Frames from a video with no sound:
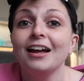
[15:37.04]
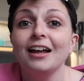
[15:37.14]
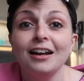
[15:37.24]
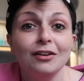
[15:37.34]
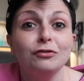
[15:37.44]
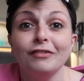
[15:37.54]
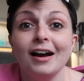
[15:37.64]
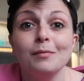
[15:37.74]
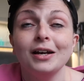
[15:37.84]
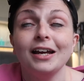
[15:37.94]
little
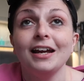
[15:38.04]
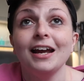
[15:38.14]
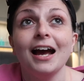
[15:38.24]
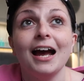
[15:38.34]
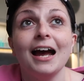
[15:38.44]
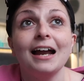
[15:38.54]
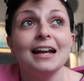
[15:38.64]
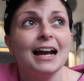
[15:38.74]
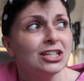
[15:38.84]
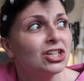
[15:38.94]
family, and
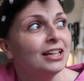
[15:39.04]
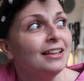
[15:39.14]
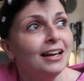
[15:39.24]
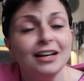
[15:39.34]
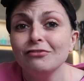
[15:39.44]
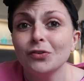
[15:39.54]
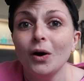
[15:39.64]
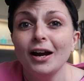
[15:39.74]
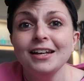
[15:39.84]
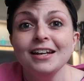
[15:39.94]
actually they live
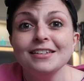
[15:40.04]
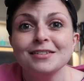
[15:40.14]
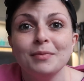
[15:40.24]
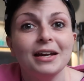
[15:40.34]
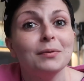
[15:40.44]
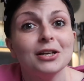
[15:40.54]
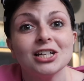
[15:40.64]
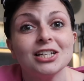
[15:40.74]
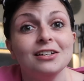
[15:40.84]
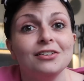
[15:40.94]
quite near to me, which I
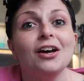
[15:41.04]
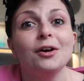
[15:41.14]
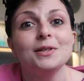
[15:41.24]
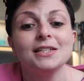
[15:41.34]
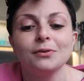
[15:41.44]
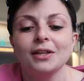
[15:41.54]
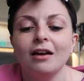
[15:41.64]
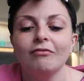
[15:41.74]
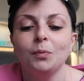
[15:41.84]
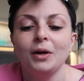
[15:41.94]
didn't know until the
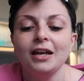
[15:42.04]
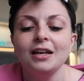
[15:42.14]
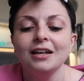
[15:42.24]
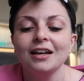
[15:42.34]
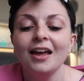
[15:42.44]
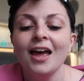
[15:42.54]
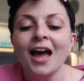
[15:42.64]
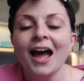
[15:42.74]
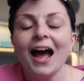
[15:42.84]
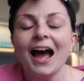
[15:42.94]
other week.
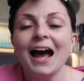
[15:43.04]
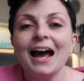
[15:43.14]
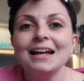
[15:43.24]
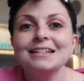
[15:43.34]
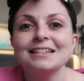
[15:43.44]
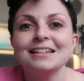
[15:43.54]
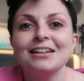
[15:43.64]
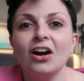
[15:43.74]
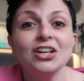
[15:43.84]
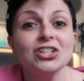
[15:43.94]
And
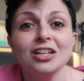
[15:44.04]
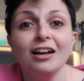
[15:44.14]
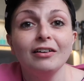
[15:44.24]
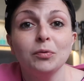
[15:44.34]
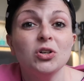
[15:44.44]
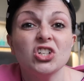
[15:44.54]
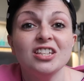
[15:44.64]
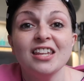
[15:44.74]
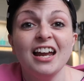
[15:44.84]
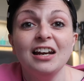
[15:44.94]
I just like
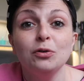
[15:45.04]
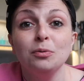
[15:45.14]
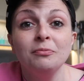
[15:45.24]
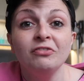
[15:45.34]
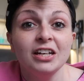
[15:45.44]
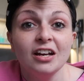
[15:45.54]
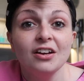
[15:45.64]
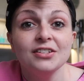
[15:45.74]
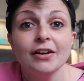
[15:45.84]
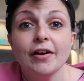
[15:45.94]
watching their little
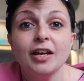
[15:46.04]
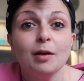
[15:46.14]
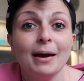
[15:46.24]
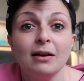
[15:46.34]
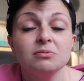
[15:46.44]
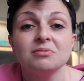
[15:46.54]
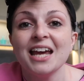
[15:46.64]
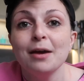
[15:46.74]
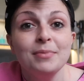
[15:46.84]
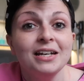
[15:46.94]
videos. They're only about
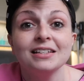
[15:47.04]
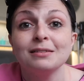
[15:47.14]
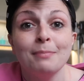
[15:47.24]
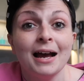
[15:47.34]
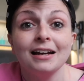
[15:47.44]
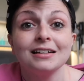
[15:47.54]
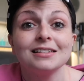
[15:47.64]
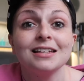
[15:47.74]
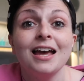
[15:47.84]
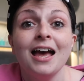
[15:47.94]
10 minutes
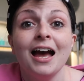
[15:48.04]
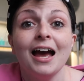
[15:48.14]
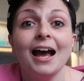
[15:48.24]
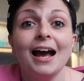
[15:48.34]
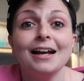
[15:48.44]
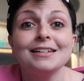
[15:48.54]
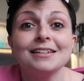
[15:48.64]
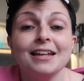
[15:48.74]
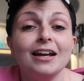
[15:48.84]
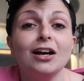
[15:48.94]
max, and
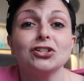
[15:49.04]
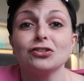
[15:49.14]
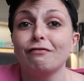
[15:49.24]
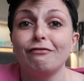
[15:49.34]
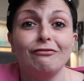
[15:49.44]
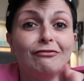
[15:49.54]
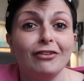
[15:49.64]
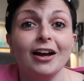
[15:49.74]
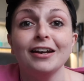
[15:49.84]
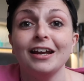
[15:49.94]
they are just
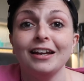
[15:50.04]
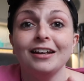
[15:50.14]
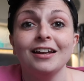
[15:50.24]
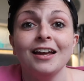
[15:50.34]
funny.